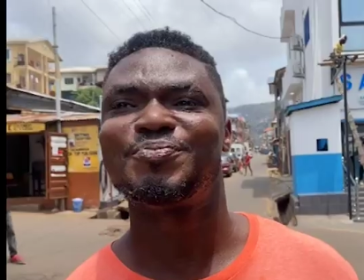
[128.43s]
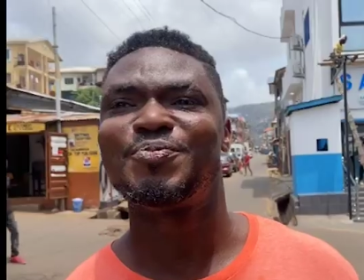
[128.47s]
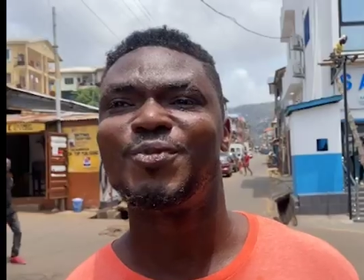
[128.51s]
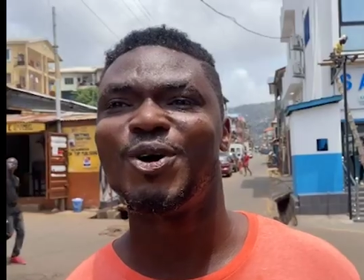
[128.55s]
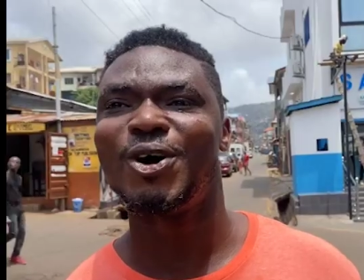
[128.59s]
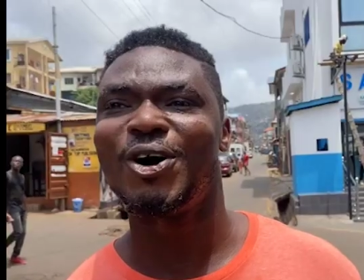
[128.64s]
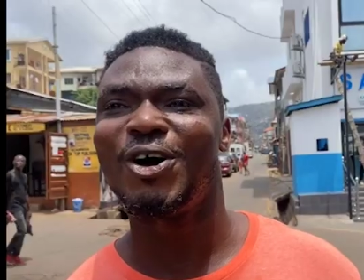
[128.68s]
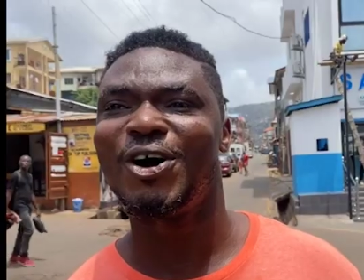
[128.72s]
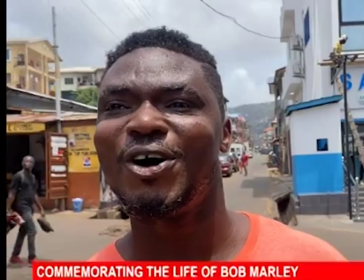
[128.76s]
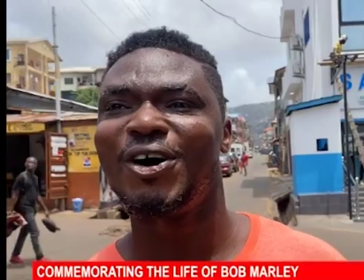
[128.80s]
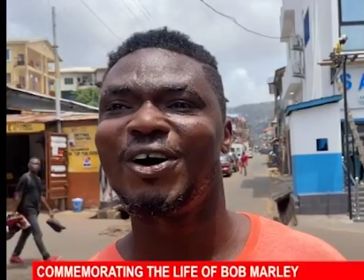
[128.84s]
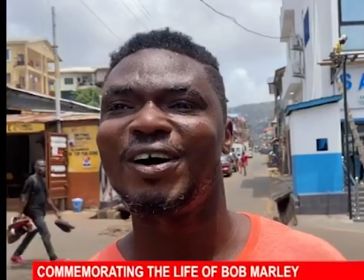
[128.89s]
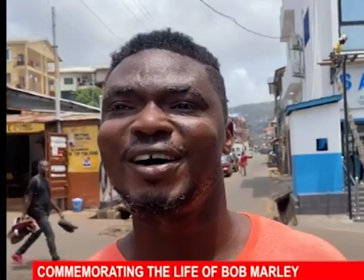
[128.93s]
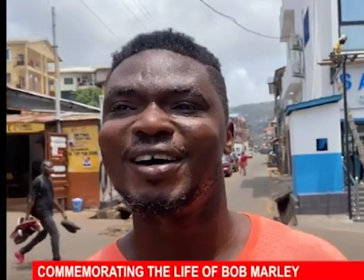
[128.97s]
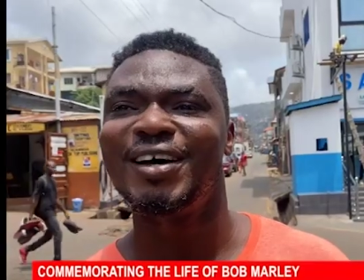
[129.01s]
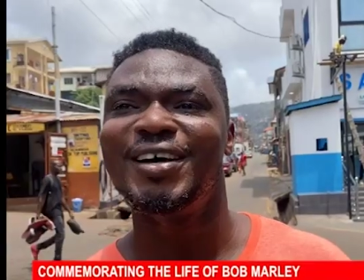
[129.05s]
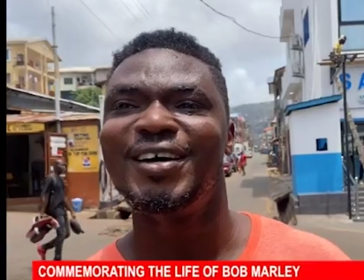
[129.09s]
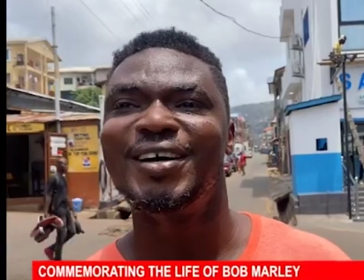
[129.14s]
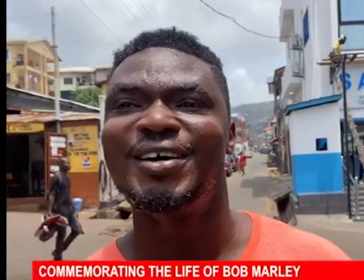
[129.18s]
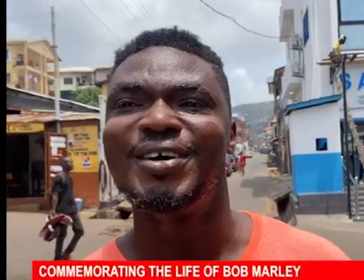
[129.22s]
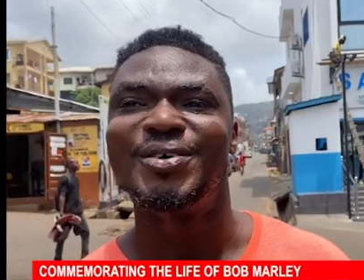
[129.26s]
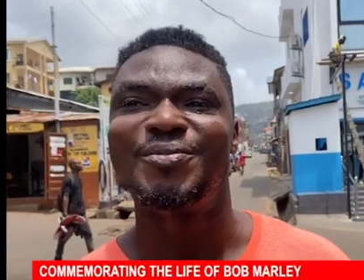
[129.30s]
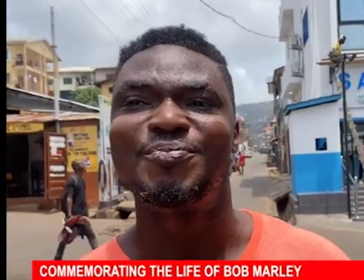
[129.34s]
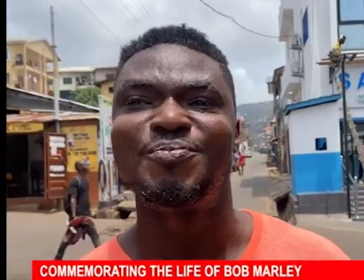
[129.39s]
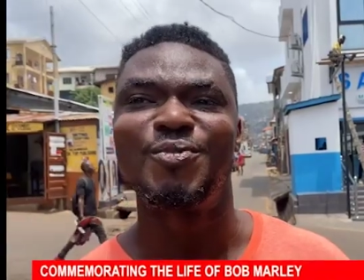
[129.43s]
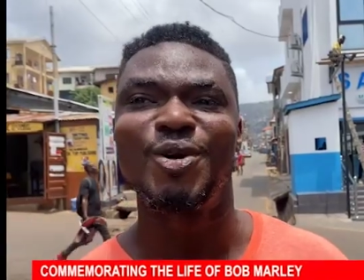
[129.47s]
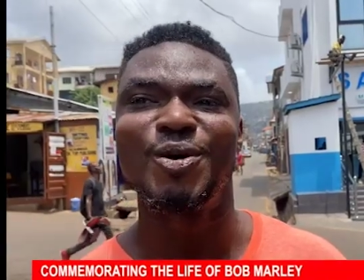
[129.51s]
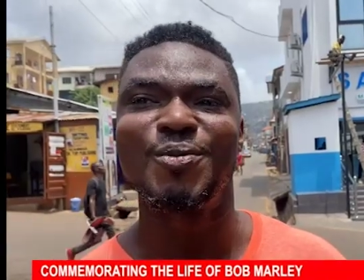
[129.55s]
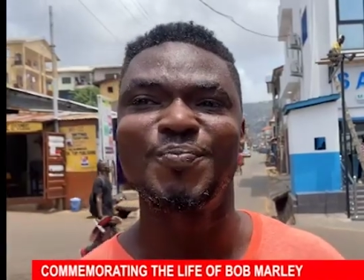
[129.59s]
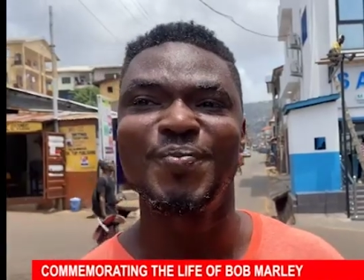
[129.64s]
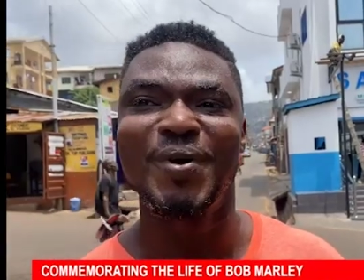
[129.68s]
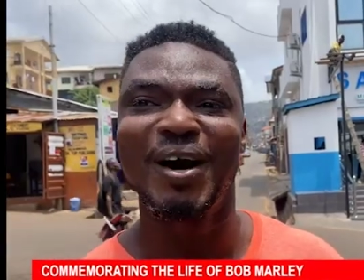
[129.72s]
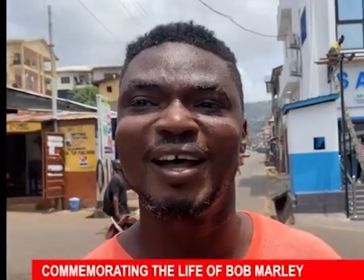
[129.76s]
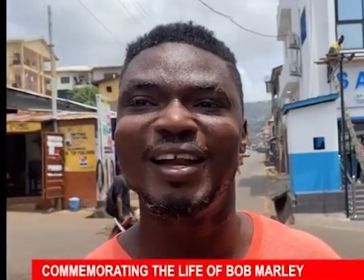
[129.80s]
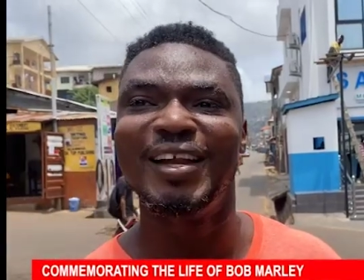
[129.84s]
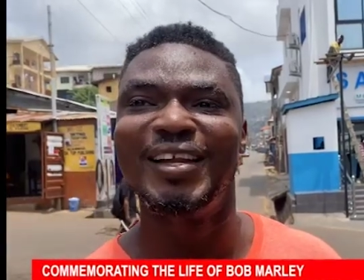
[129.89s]
Bob
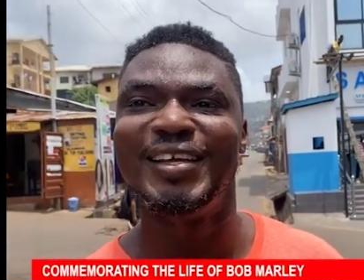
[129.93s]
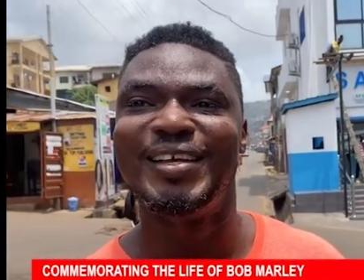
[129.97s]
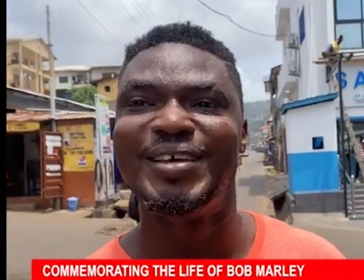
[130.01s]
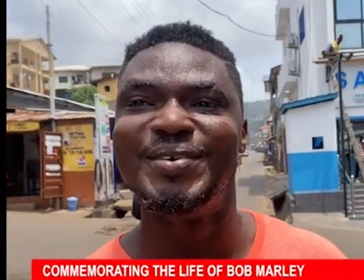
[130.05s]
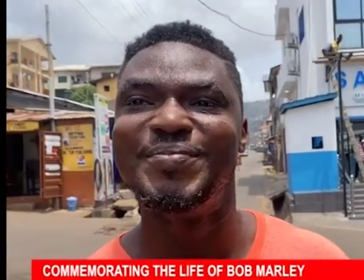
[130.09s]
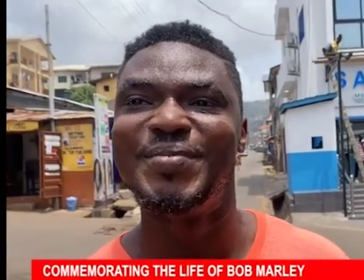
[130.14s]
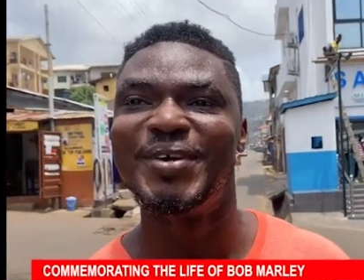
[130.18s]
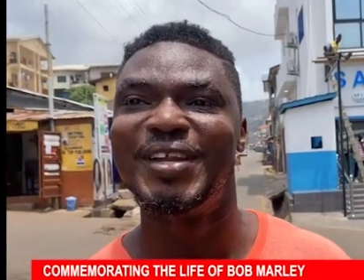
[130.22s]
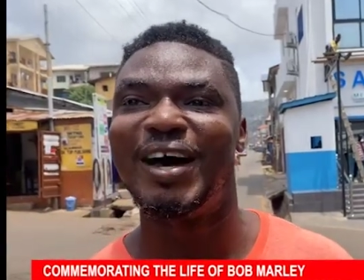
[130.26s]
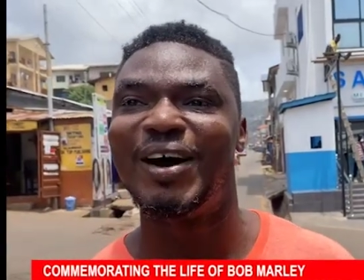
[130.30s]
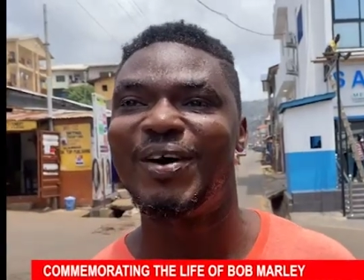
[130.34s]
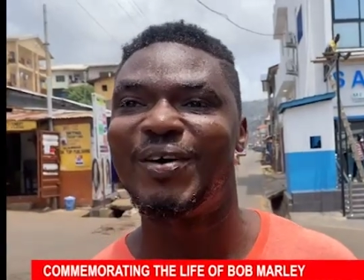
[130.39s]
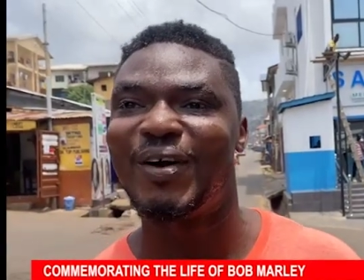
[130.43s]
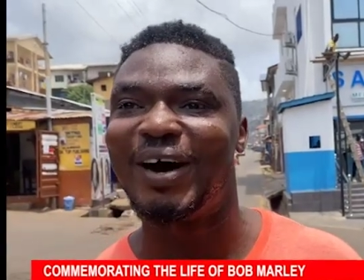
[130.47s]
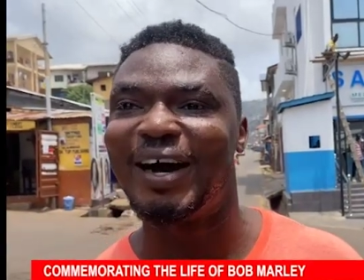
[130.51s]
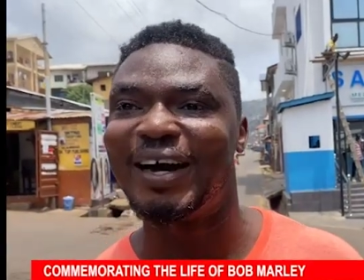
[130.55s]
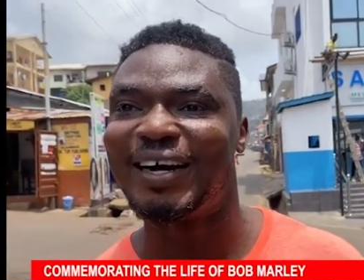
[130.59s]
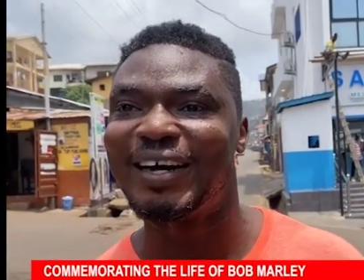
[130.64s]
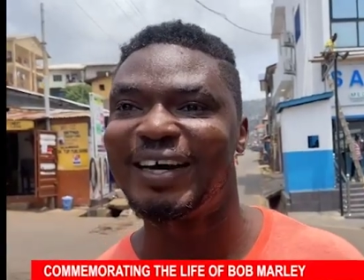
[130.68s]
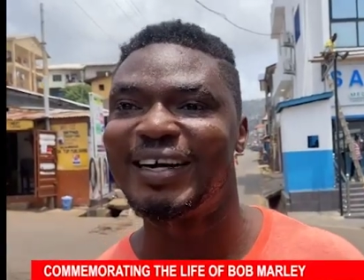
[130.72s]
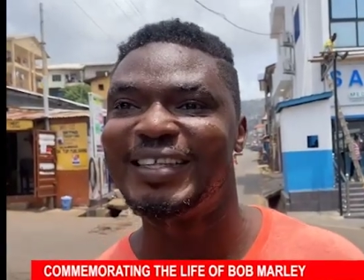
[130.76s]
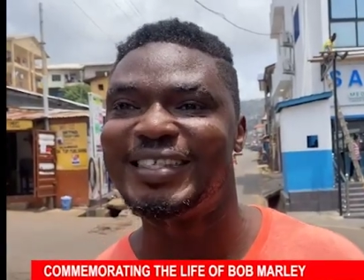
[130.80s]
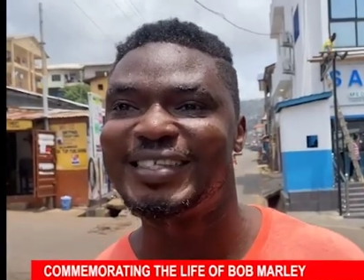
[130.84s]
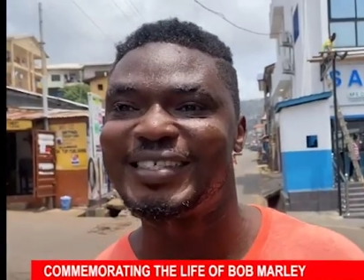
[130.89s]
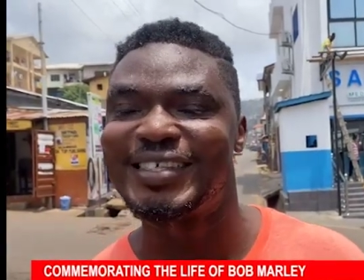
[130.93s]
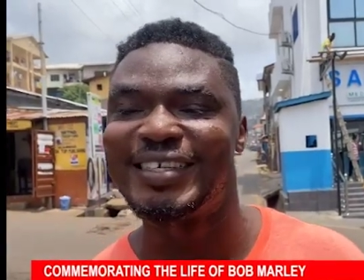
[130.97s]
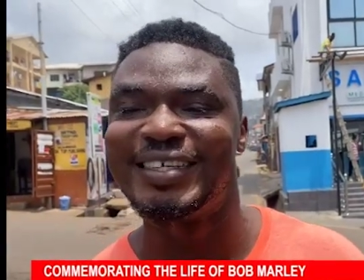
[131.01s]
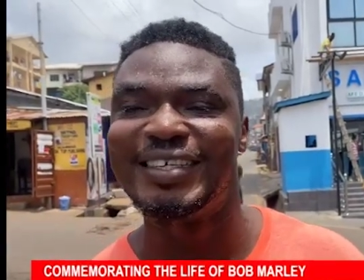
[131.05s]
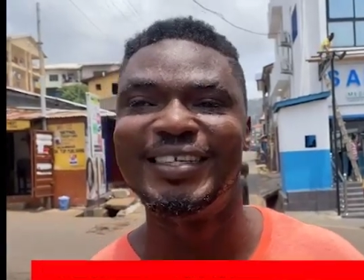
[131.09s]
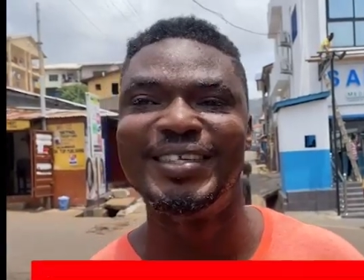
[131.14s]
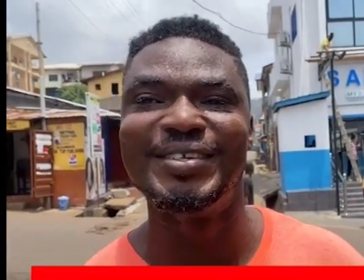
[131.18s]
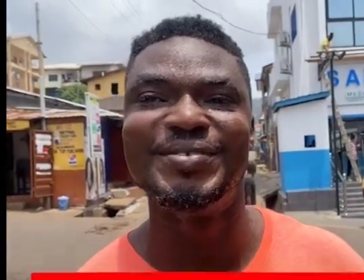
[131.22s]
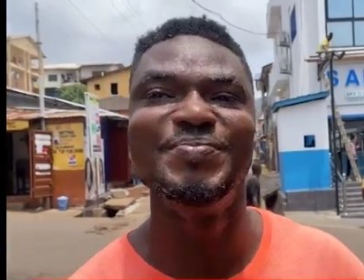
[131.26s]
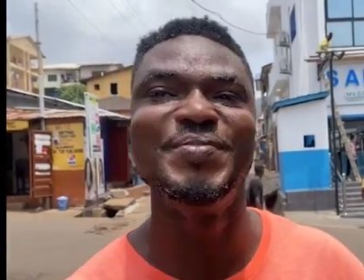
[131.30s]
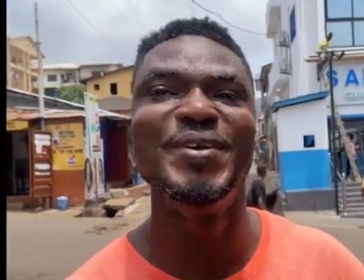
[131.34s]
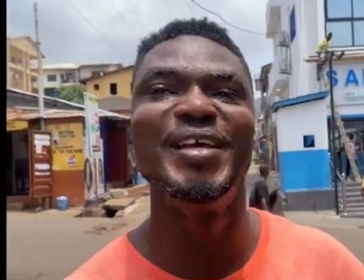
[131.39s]
Marley, me na one green
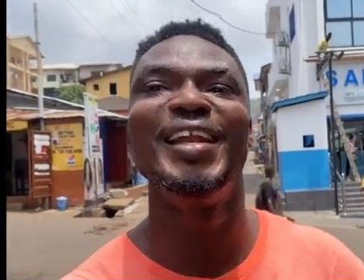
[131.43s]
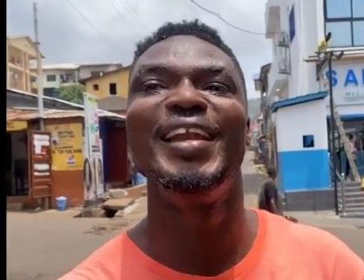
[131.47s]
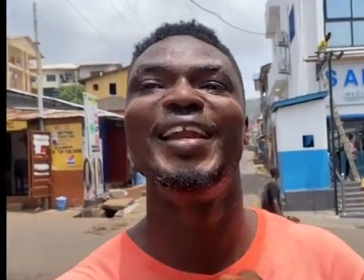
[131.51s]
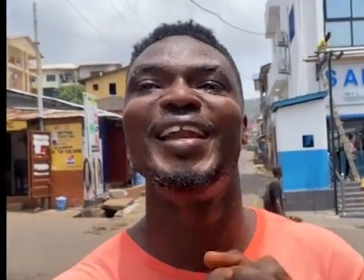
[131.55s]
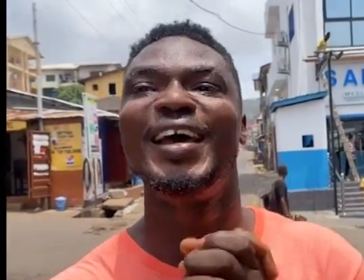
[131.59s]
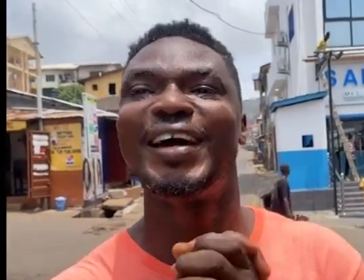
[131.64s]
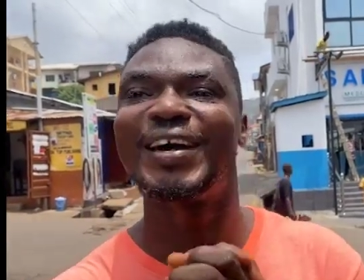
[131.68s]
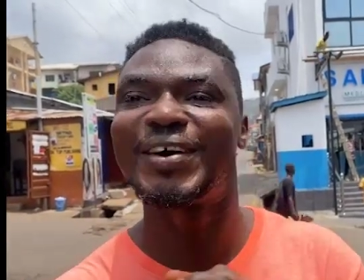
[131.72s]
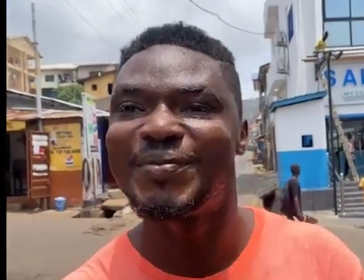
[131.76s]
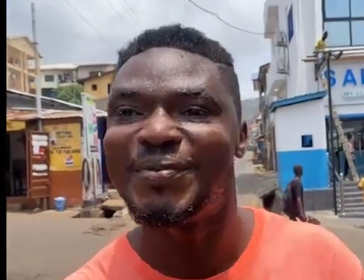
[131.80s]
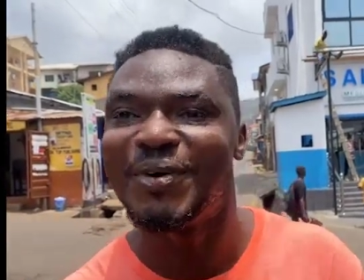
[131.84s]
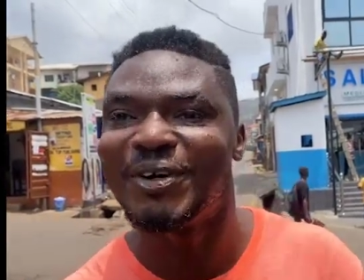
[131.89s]
thing, me like